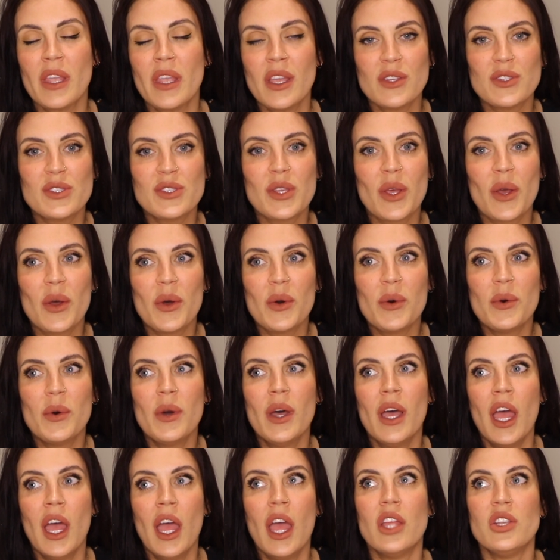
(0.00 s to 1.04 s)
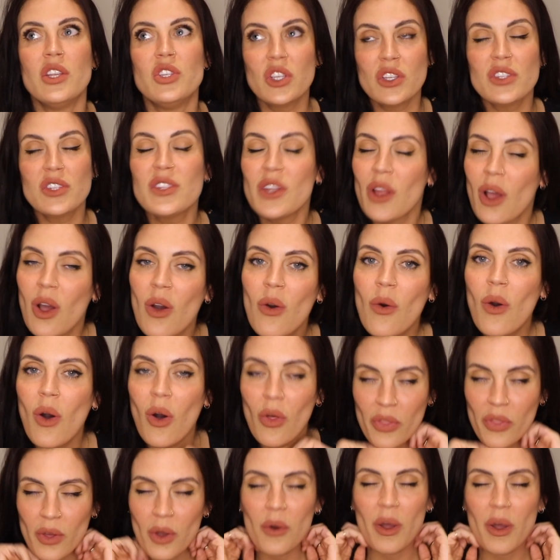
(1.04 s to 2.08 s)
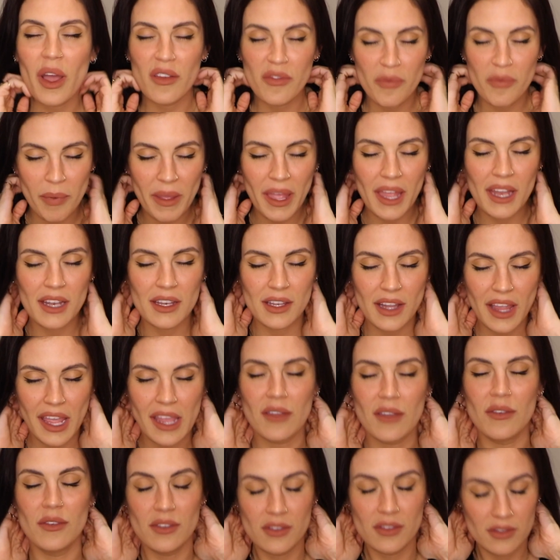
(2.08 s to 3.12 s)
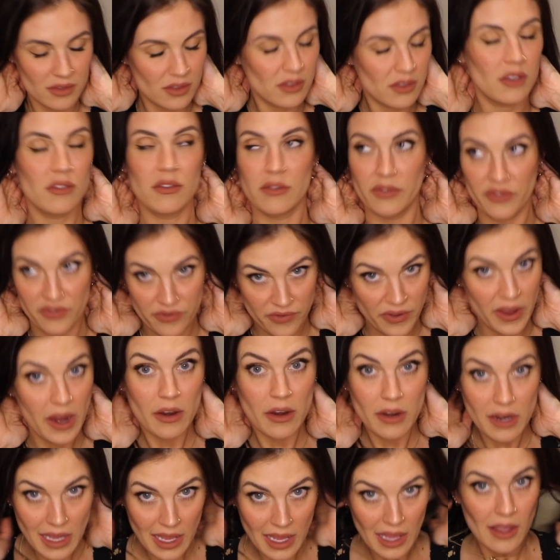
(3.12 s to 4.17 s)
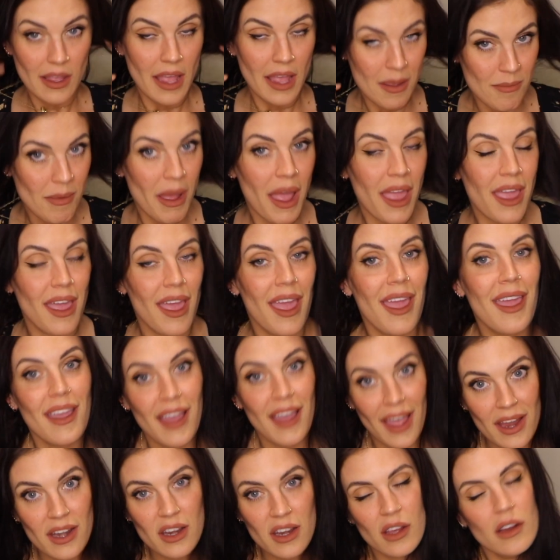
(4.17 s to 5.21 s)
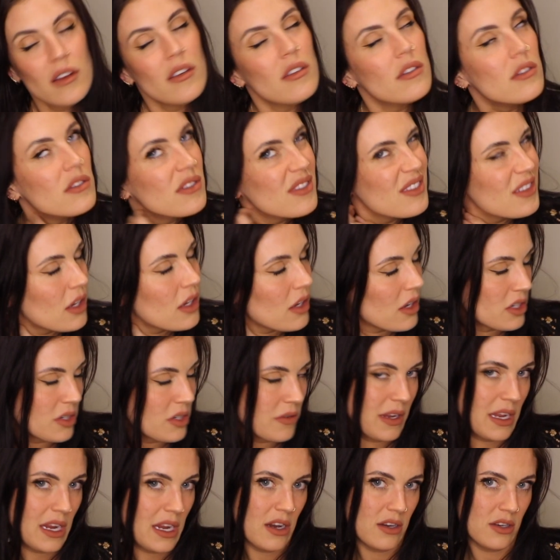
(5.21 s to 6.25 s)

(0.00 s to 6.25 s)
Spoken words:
So just know, although I've been like very MIA, I know, oh gosh, my hair